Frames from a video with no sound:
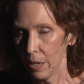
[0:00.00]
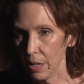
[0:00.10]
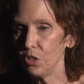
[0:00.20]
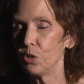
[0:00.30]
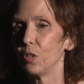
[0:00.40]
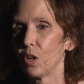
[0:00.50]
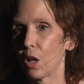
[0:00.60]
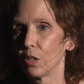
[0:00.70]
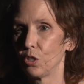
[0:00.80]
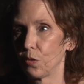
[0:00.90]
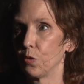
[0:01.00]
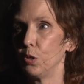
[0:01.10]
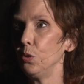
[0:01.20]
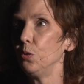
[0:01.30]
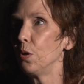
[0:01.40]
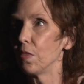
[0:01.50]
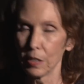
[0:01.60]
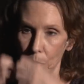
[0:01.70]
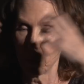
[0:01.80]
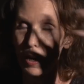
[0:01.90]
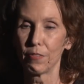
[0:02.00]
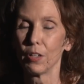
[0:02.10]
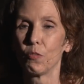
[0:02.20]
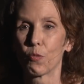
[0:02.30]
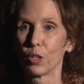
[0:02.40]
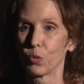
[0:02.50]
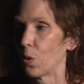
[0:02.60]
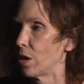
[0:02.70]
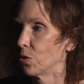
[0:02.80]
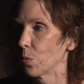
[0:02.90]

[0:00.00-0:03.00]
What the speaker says: into a knowledge of who this benevolent force was,